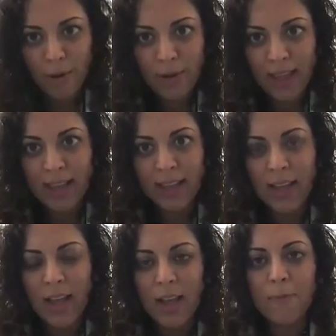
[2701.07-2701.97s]
that
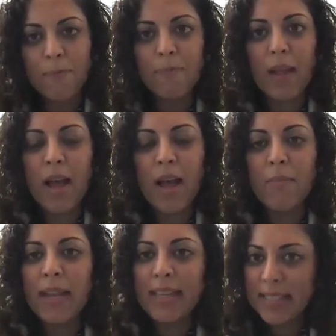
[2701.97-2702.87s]

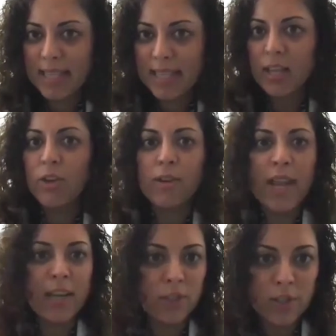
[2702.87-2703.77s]
many society,
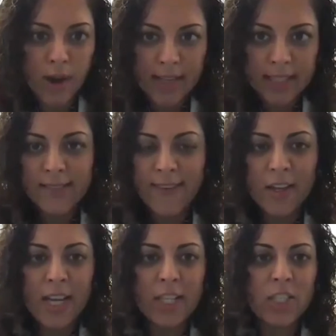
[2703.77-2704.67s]
National Psoriasis
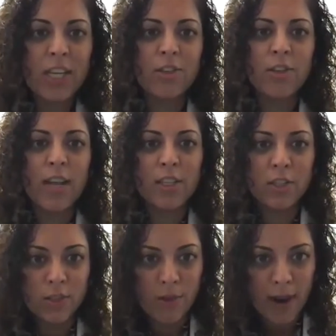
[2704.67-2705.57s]
Foundation,
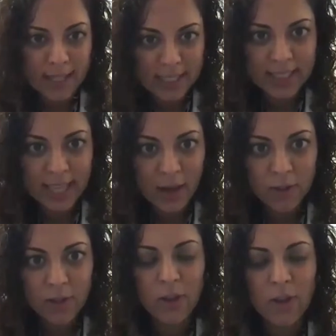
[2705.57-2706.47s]
International Psoriasis
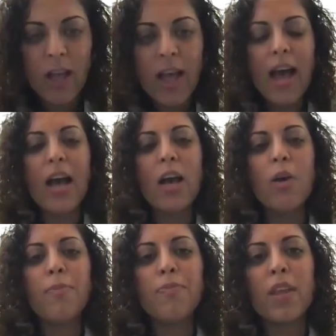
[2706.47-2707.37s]
Council,
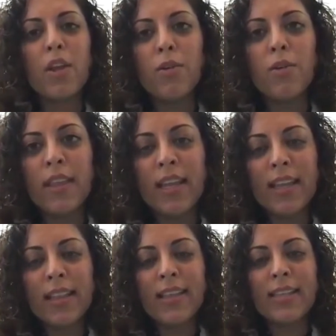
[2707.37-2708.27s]

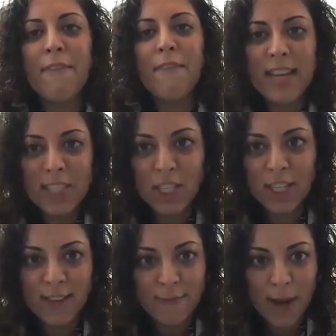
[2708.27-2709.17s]
the
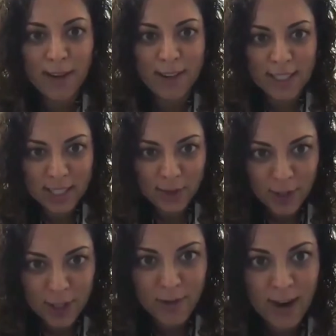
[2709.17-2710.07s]
definition of moderate to
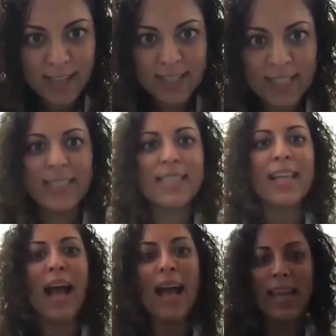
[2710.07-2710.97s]
severe psoriasis is
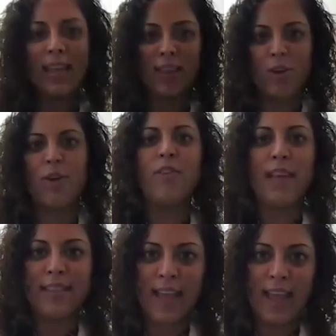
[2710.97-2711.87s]
either
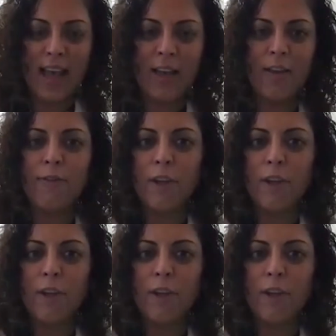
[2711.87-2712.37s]
that they have,